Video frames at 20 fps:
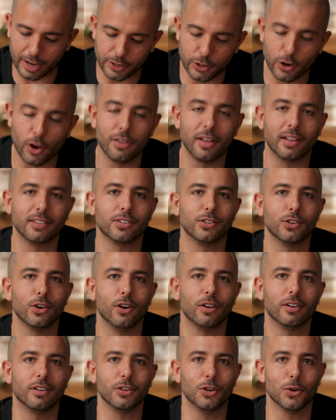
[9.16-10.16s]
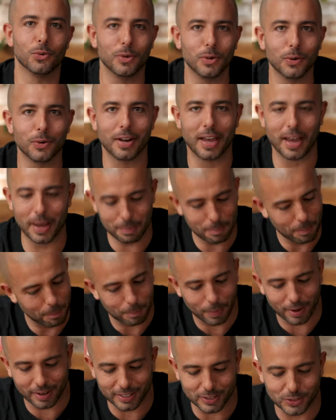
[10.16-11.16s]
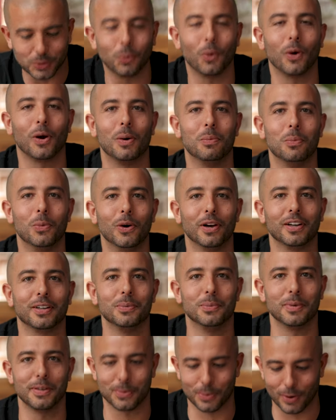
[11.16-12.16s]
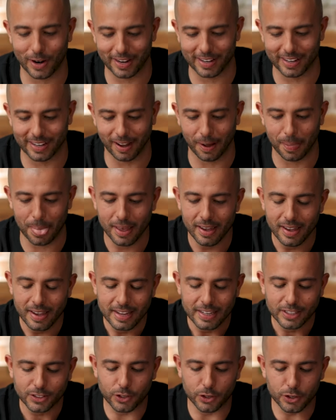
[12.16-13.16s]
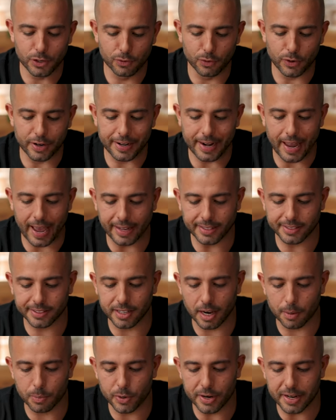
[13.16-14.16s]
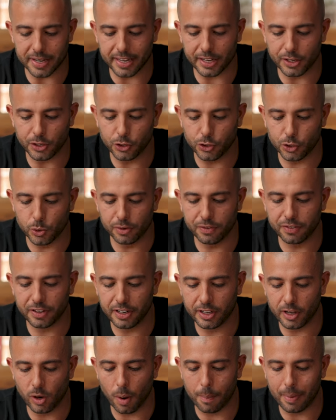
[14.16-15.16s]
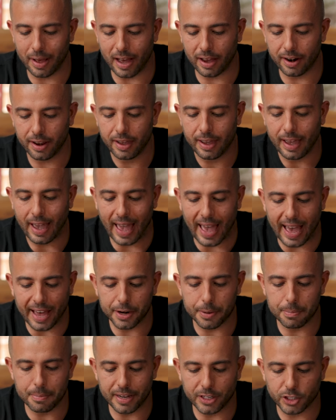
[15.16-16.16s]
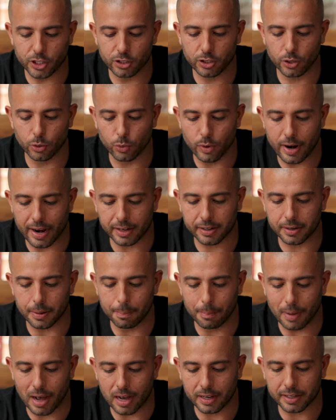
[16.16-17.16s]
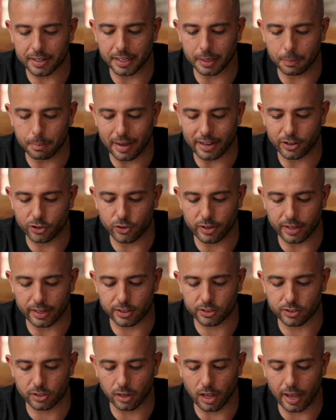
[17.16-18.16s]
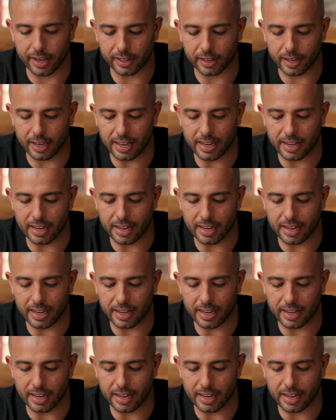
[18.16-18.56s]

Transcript: I know that's not your real name, but it's what I'm working with right here. So you've written, hey Sabri, can you do a video about how to measure direct marketing metrics like